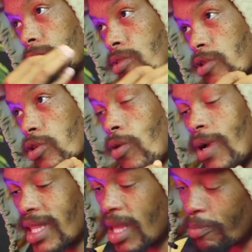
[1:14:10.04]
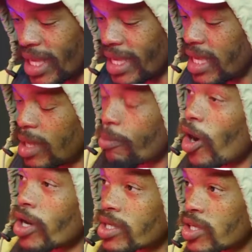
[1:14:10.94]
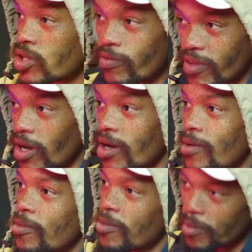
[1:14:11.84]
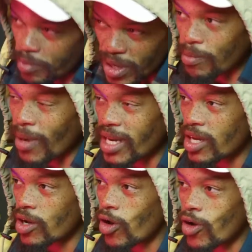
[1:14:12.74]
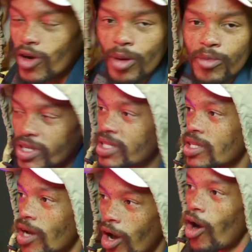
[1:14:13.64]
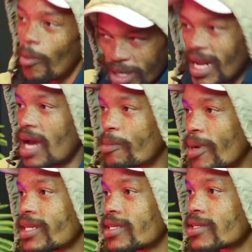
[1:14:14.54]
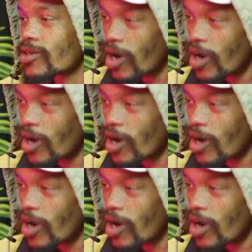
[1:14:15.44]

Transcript: The BE partners of the big mining conglomerates are Oppenheimer money.